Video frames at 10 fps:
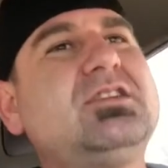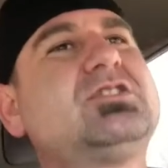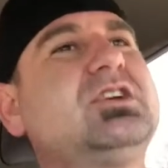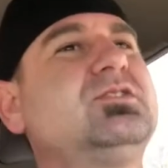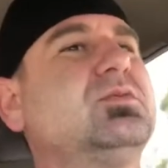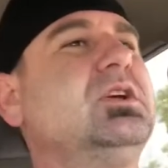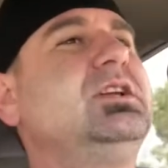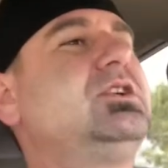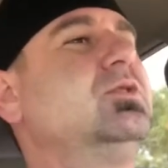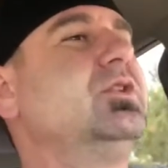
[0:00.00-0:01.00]
just
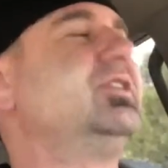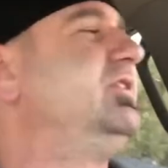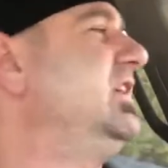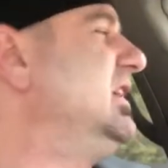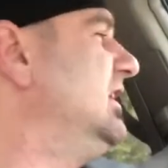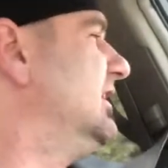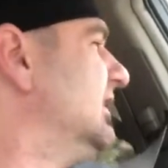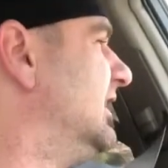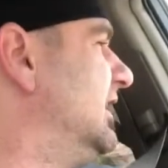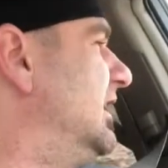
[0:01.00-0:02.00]
really cool to see.
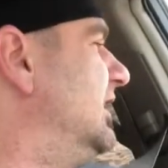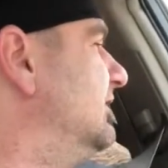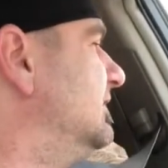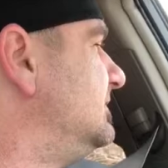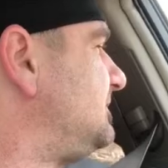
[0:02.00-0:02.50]
I'm